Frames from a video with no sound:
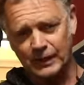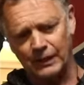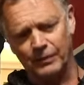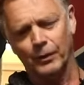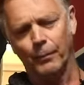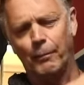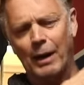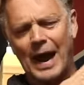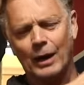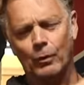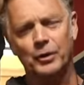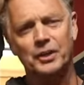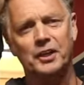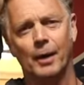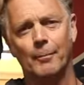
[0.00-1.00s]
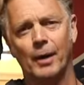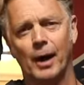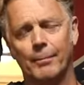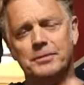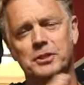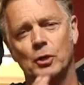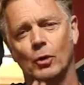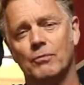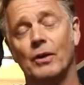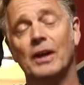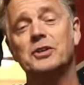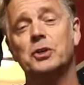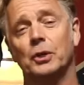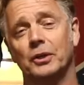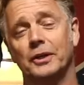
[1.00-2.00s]
The back would come up. So
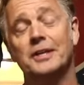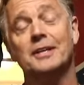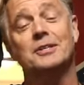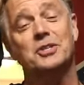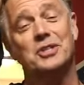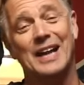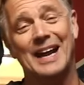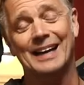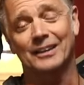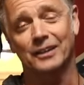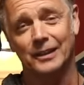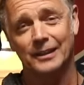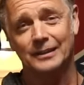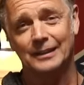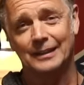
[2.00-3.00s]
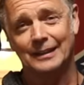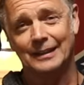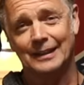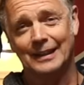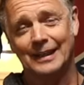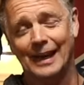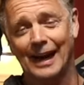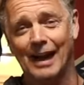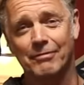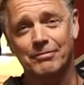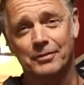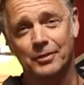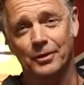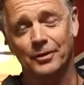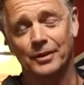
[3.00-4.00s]
eventually, sadly,
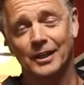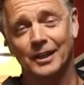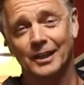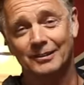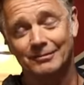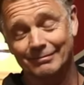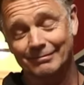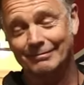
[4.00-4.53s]
after